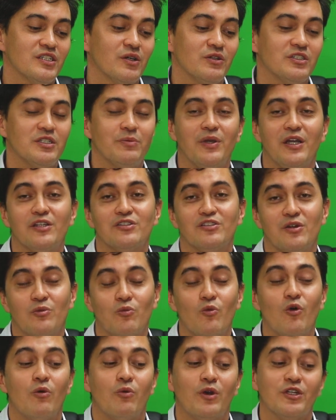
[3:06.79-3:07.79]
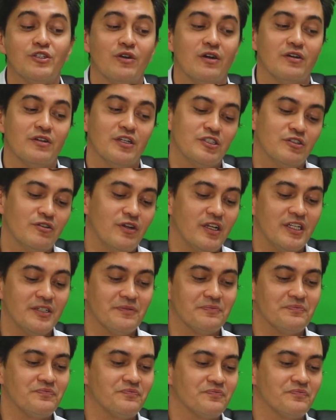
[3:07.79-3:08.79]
so it depends on what we're trying to treat.